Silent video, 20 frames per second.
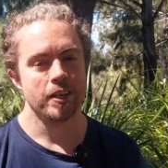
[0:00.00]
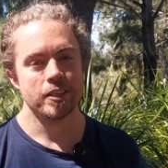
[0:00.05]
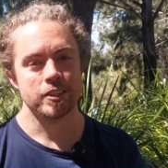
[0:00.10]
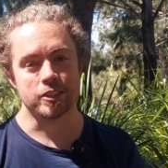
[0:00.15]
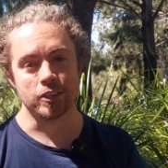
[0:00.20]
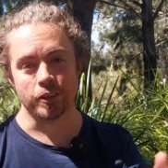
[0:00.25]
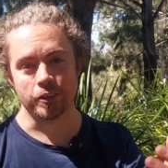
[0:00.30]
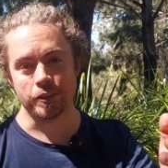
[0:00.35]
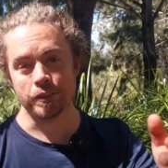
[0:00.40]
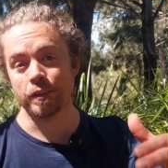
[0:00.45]

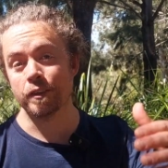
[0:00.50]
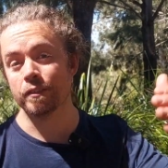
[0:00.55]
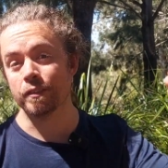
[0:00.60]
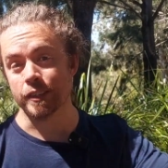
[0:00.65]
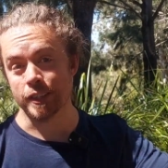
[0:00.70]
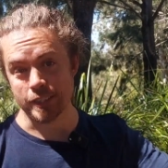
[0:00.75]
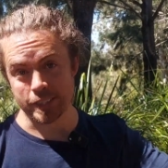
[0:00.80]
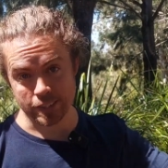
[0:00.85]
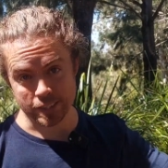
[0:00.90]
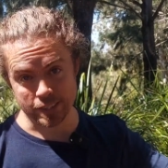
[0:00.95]
So
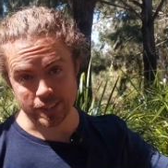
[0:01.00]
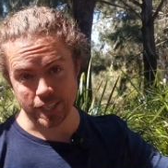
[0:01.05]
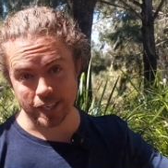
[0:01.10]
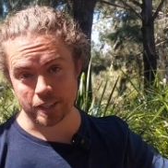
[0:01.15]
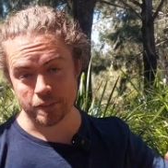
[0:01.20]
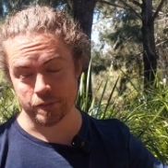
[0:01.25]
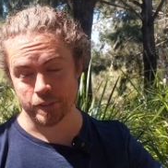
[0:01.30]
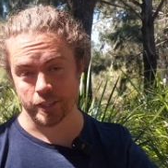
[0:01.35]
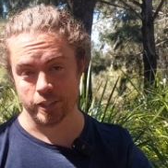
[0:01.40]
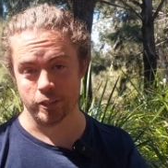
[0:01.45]
this is the
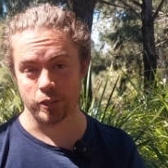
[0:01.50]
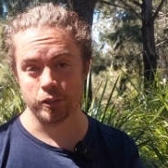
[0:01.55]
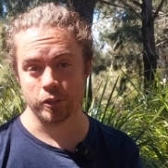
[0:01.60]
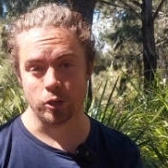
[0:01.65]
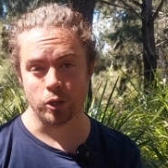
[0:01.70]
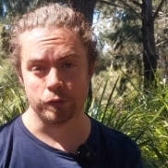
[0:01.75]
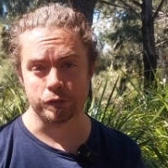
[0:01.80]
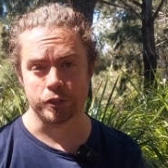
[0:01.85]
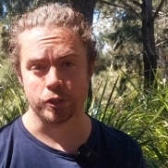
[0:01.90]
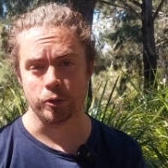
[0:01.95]
second video
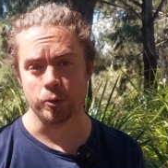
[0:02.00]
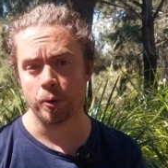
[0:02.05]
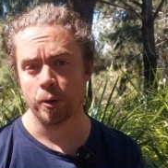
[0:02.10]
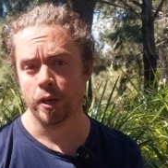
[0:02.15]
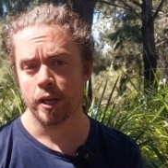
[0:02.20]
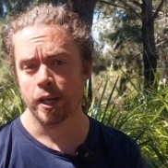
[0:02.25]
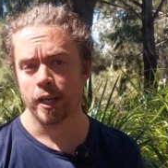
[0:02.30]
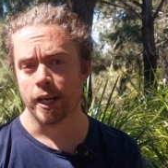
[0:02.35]
of two.